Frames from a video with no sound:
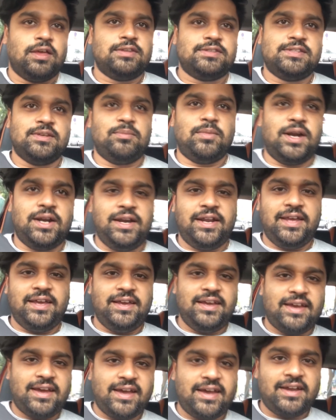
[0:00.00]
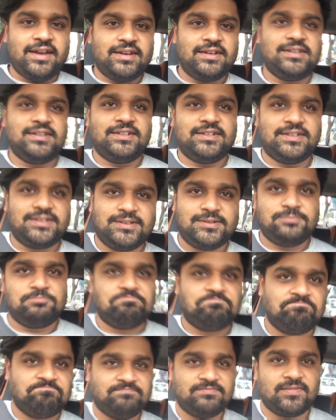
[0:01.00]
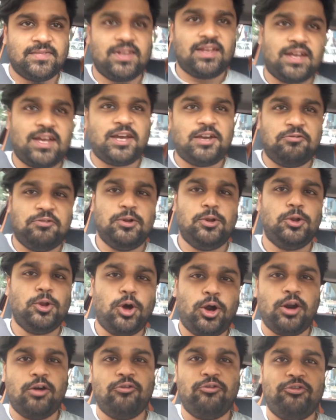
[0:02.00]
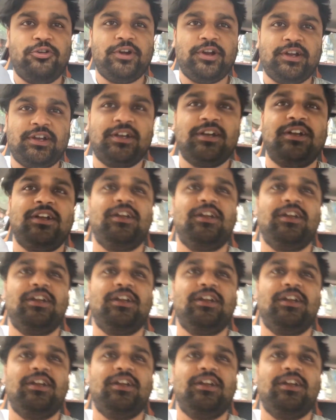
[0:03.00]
it's a Monday and uh, I have a lot of work